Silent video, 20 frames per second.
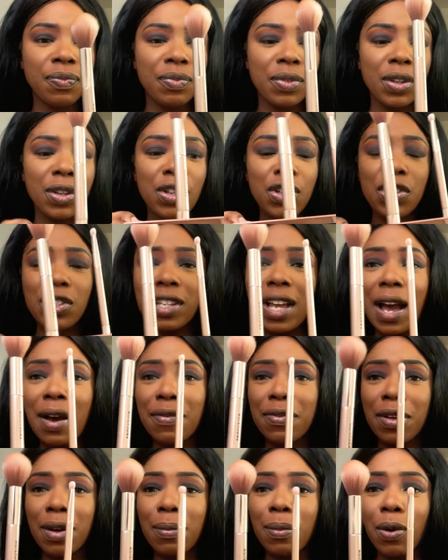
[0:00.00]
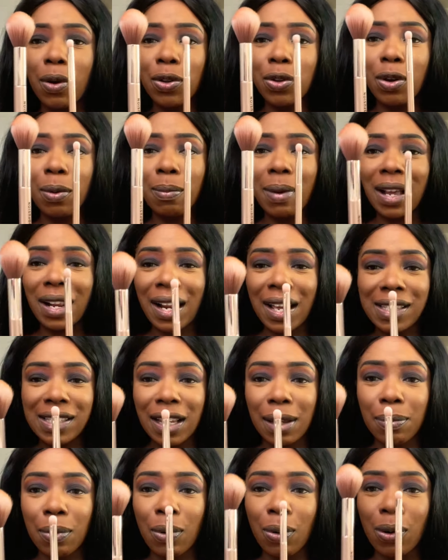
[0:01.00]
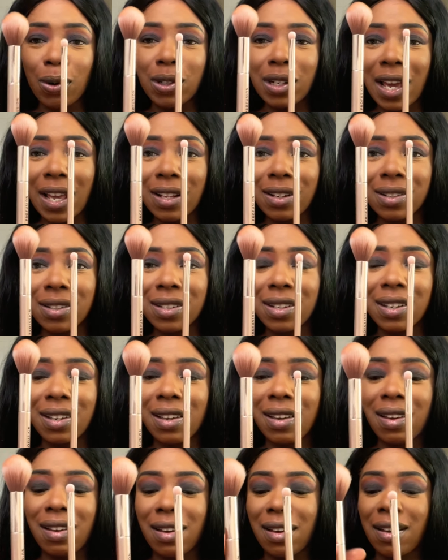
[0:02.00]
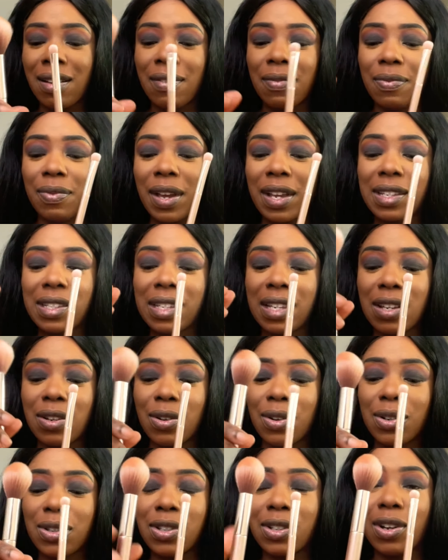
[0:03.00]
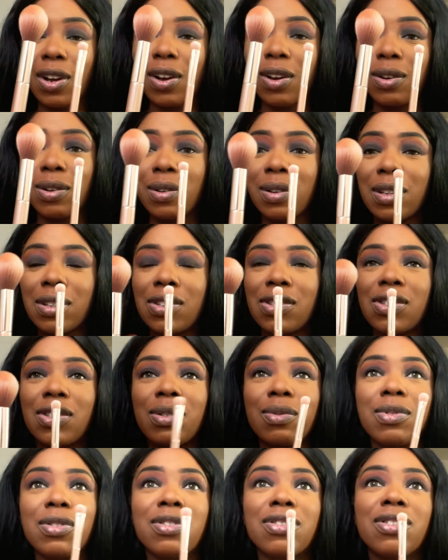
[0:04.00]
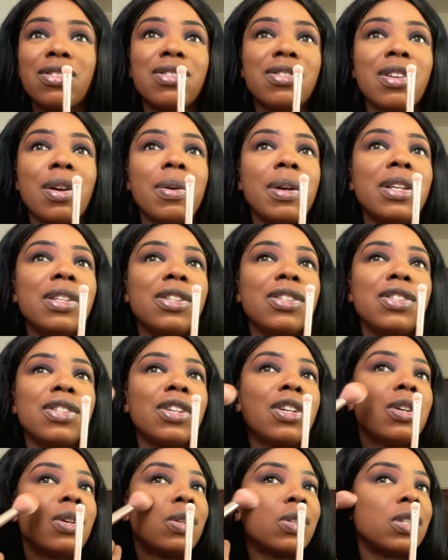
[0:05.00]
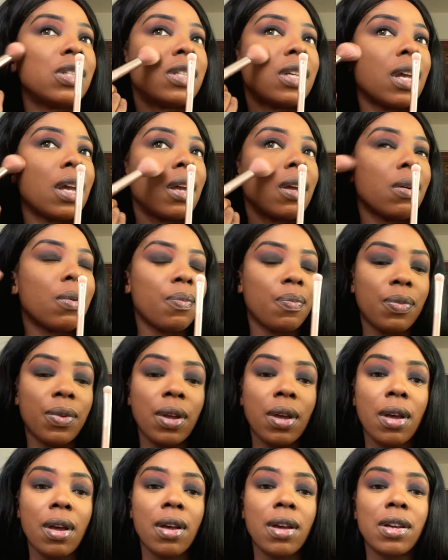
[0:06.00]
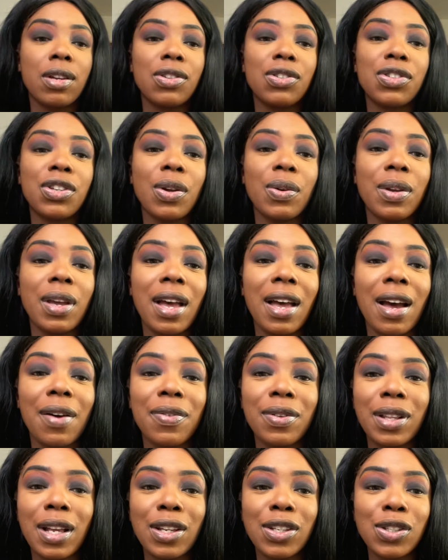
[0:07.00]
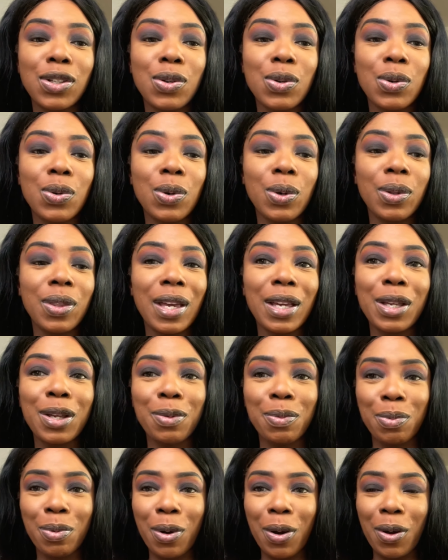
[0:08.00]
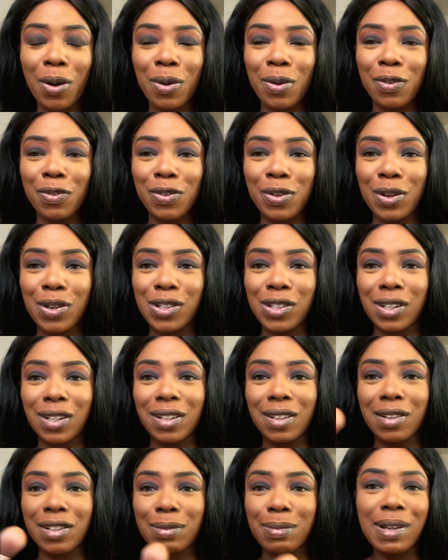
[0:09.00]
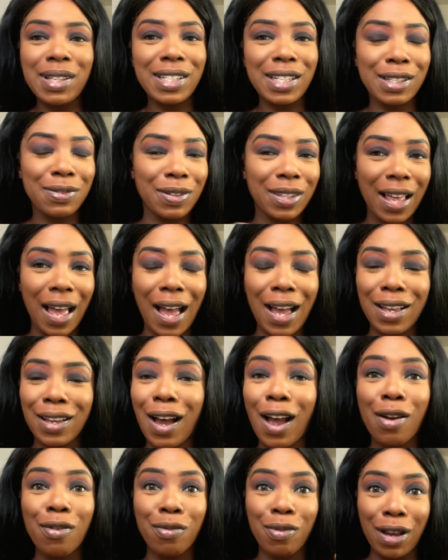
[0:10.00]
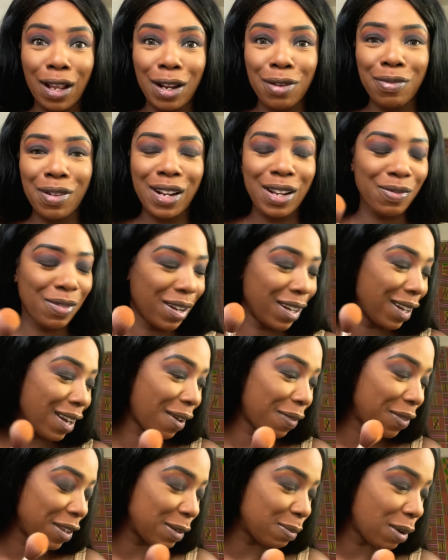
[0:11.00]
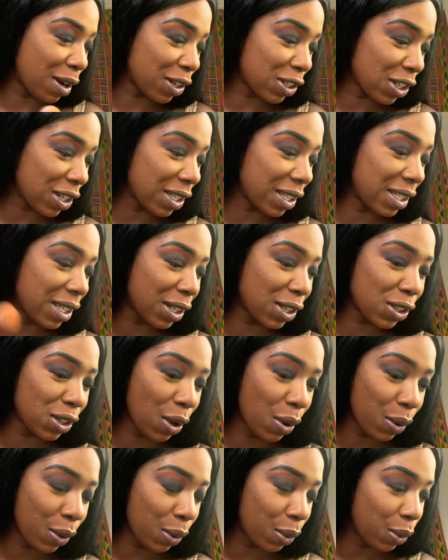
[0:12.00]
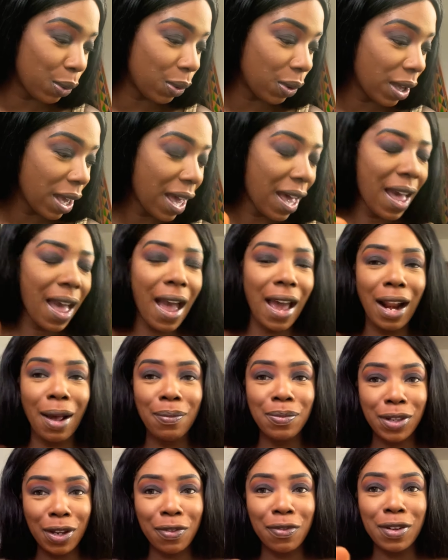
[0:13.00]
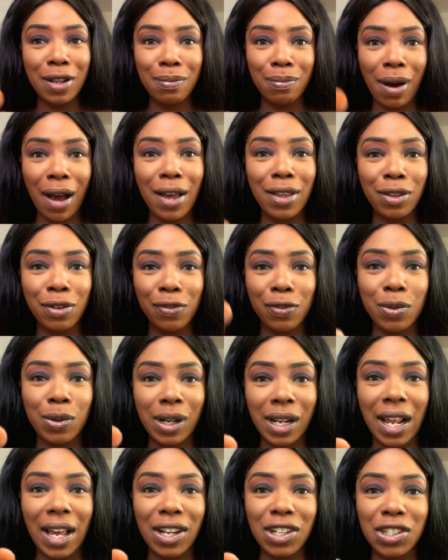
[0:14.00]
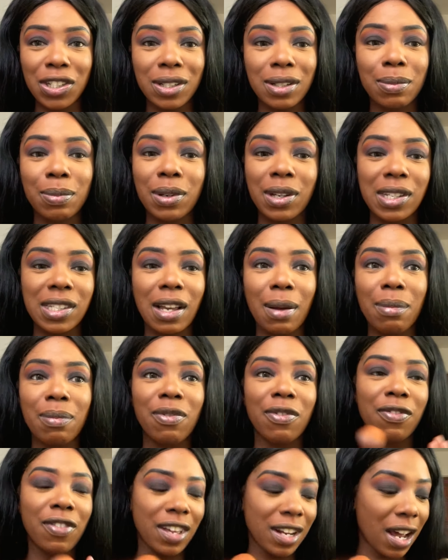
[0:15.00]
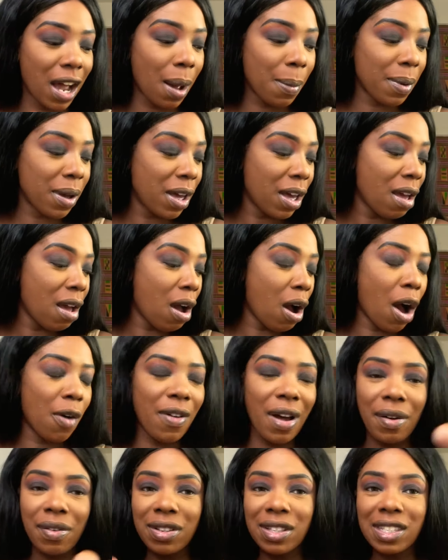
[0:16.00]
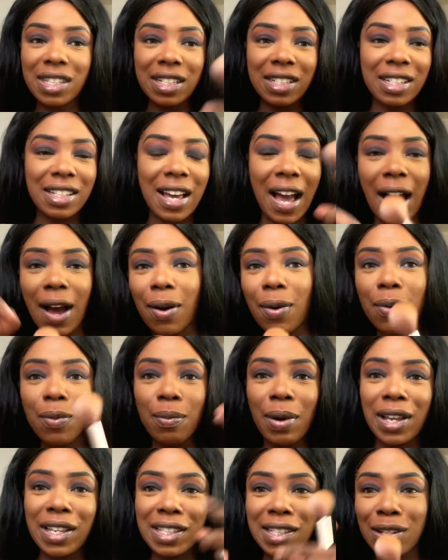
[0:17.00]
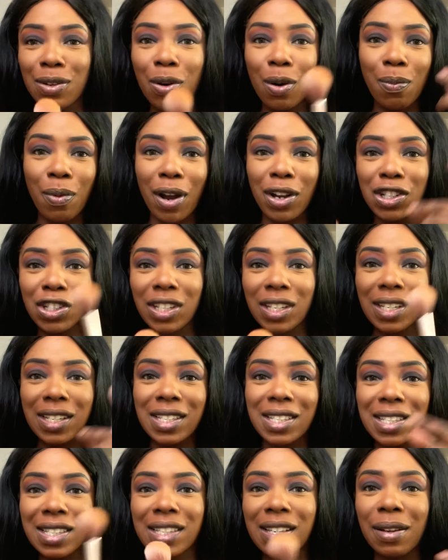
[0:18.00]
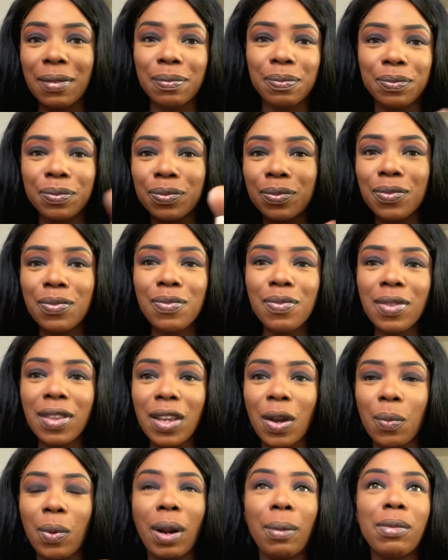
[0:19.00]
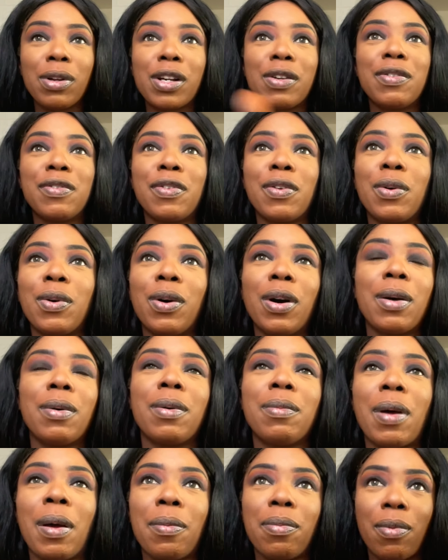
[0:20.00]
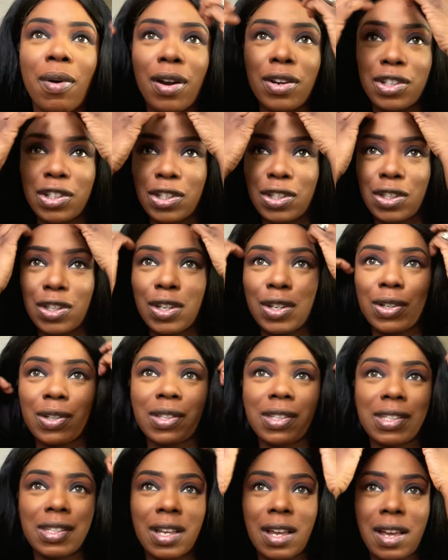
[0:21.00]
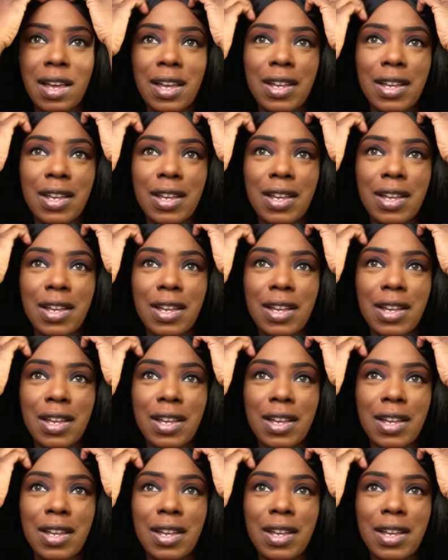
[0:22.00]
You just have them on your magnetic board and that's it, you're good to go. It's just so easy to use, you see? So yeah, I think that's cool. Thank you Profusion Cosmetics for that. I really, really, really love these brushes. These are so cool. And I'm definitely buying the full collection because I'm fed up of having to dig out my single brushes when I'm looking for a brush to use.